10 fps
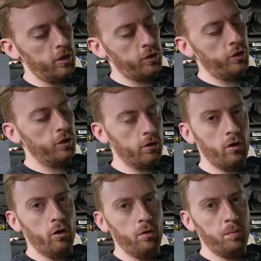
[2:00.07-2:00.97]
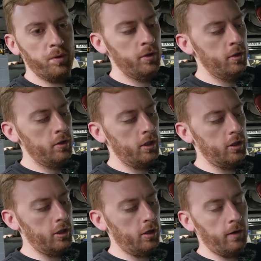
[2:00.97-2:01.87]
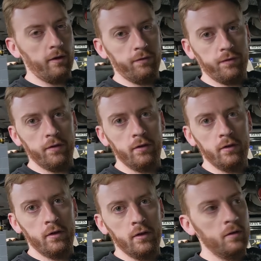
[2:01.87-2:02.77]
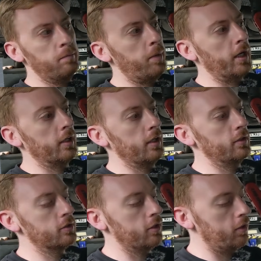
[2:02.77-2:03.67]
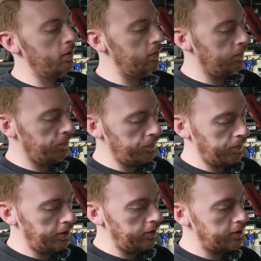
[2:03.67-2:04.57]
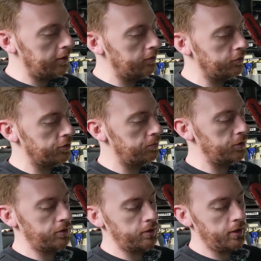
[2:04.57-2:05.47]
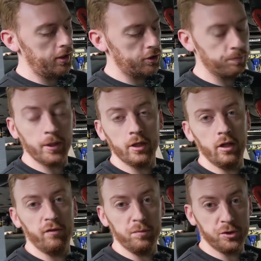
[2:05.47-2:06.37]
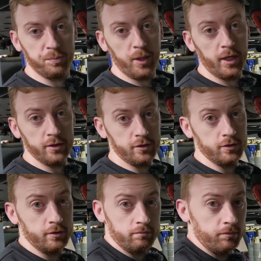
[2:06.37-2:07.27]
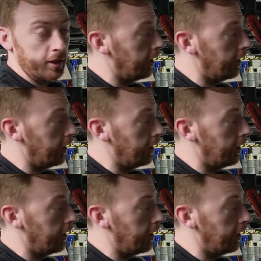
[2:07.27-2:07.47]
a coil up, then you're going to have banging. So when you tell customers they need a spring, a lot of them are surprised because they